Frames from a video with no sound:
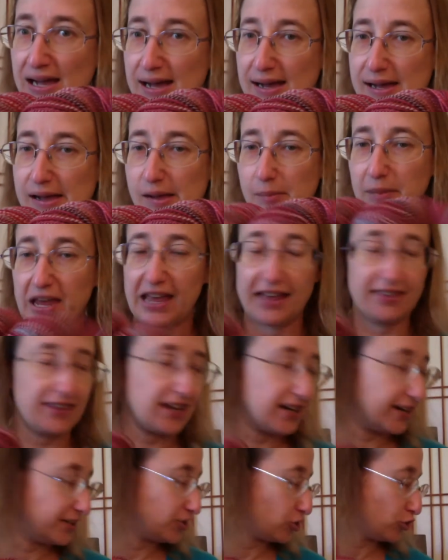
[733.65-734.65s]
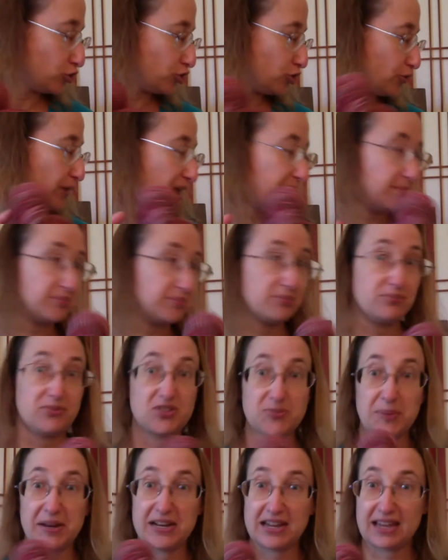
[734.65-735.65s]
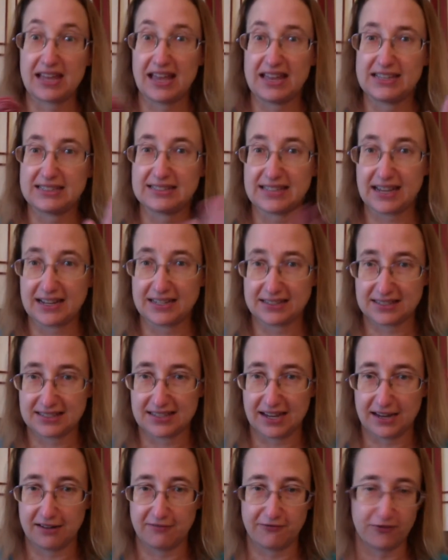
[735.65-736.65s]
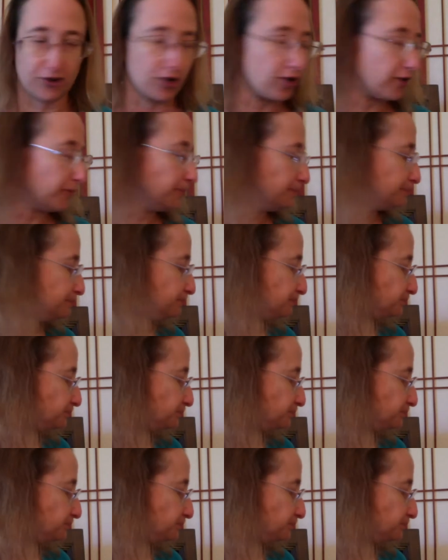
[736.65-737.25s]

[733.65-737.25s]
And then I told you I'm spinning a second skein for her.